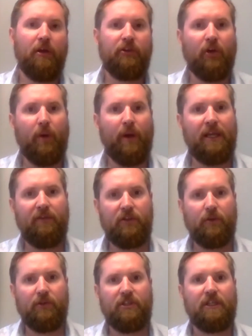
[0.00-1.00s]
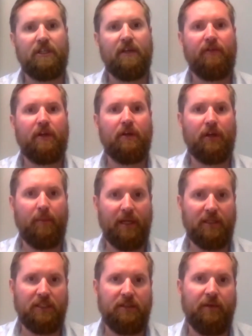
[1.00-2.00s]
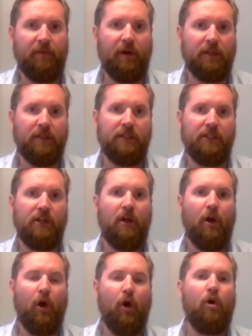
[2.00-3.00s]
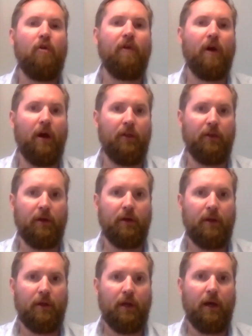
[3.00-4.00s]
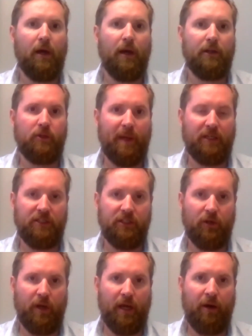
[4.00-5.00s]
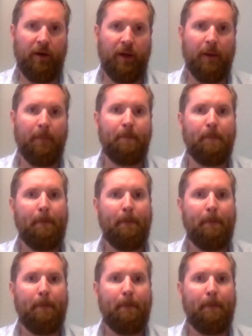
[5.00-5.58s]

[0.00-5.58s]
So it gives you a significant competitive advantage over other inspectors in your area.